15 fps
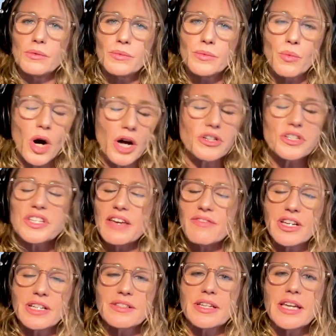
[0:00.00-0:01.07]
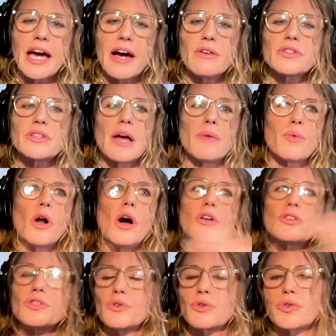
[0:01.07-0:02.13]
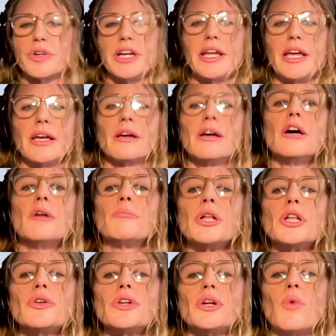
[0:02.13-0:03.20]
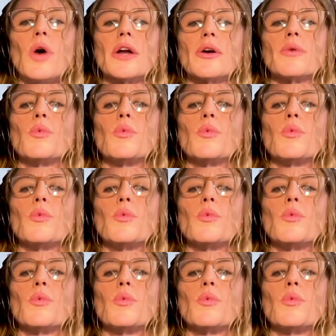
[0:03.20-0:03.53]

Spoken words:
water savings accounts, and we're also creating polluted water.